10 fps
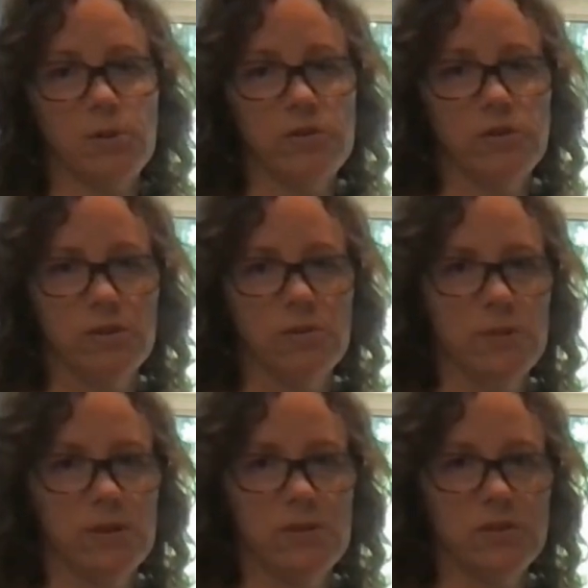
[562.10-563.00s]
to them
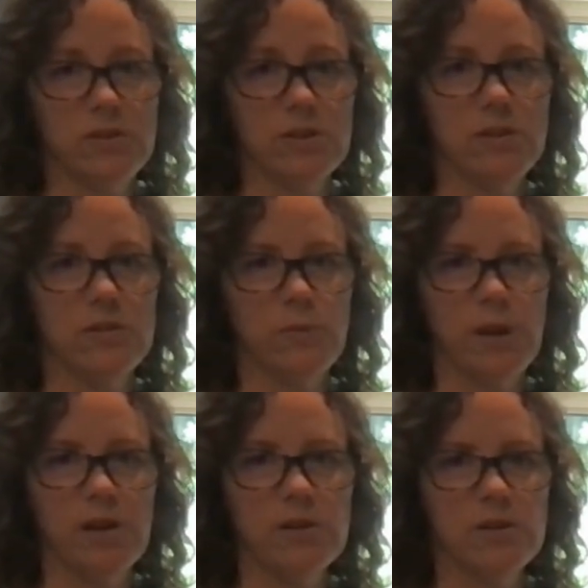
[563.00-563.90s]
is good as
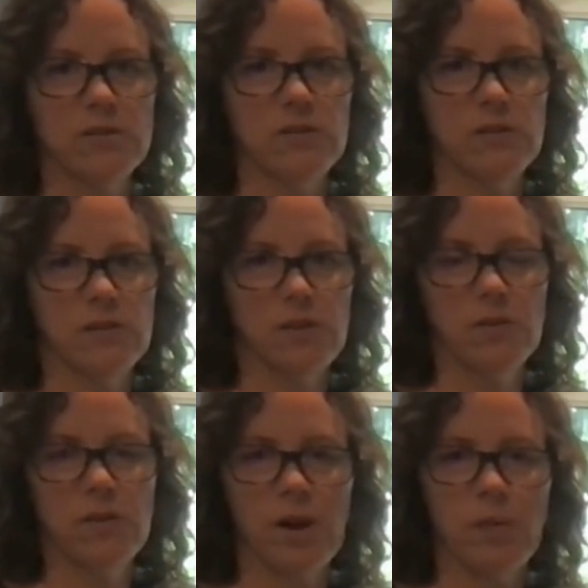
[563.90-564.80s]
well because
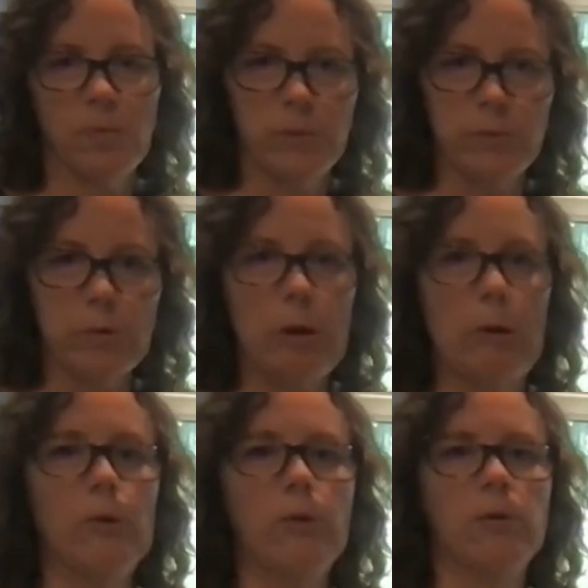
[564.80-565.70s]
help them
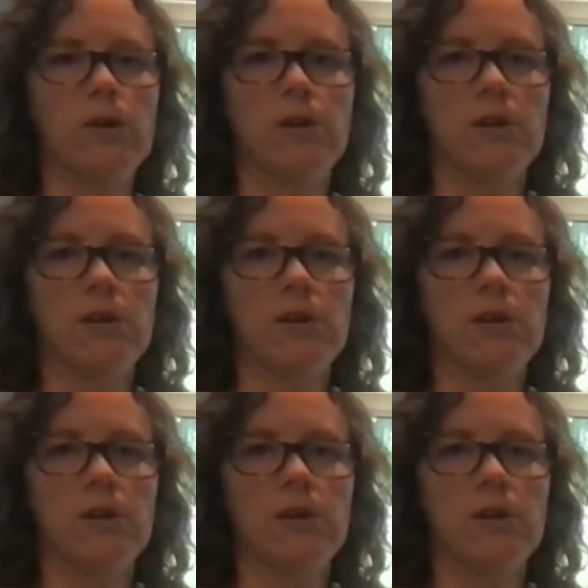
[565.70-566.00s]
grow,